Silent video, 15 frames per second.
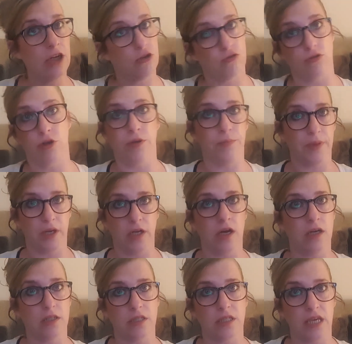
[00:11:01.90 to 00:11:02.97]
group that
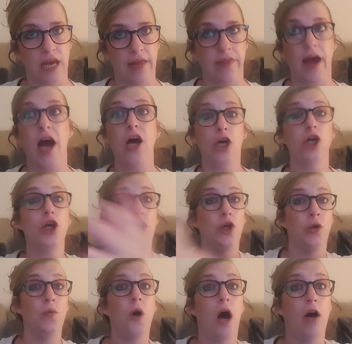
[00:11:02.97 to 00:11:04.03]
got together
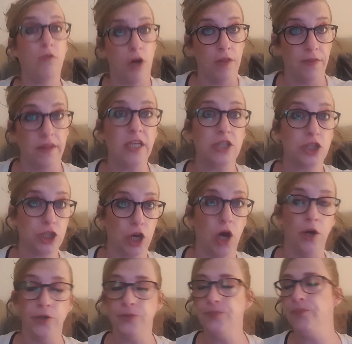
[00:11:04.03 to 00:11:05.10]
who are on this
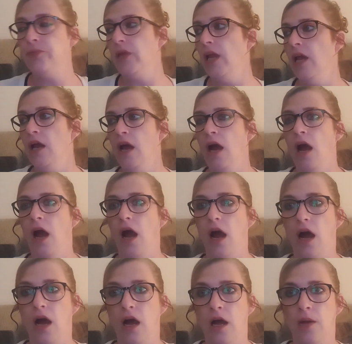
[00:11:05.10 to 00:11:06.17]
show,
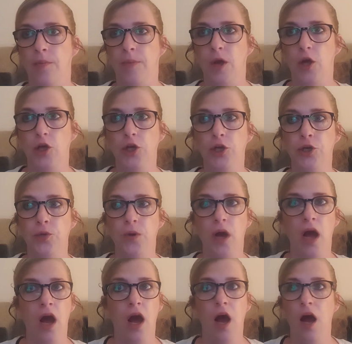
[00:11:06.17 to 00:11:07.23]
who,
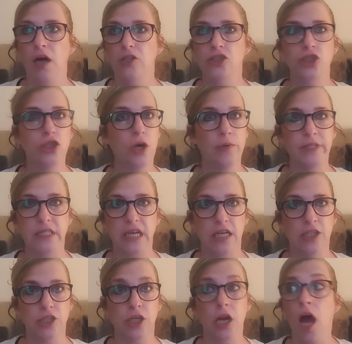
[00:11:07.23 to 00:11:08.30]
so
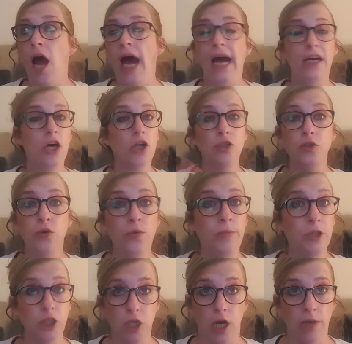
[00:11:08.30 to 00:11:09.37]
intelligent, had got normal
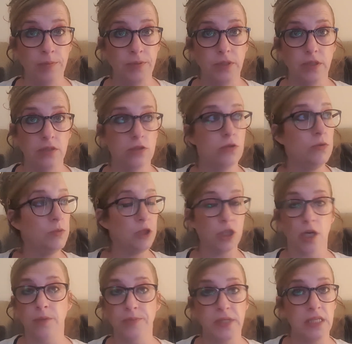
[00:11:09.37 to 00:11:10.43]
jobs
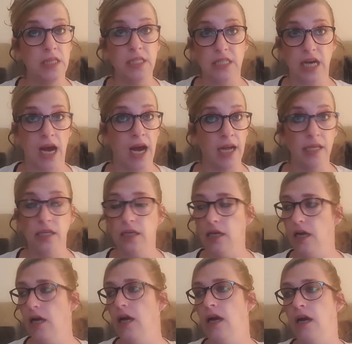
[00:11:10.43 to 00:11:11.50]
in the day,
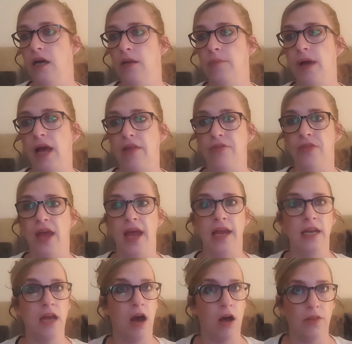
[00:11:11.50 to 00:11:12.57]
and
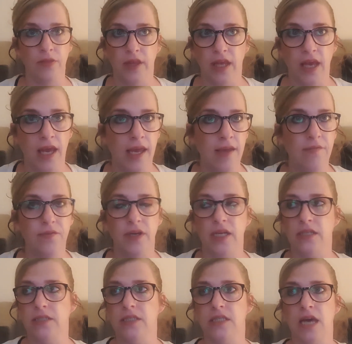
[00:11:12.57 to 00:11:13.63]
then on the
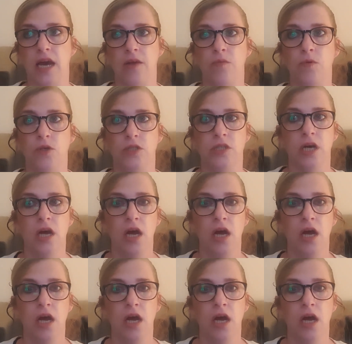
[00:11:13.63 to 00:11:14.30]
evenings they would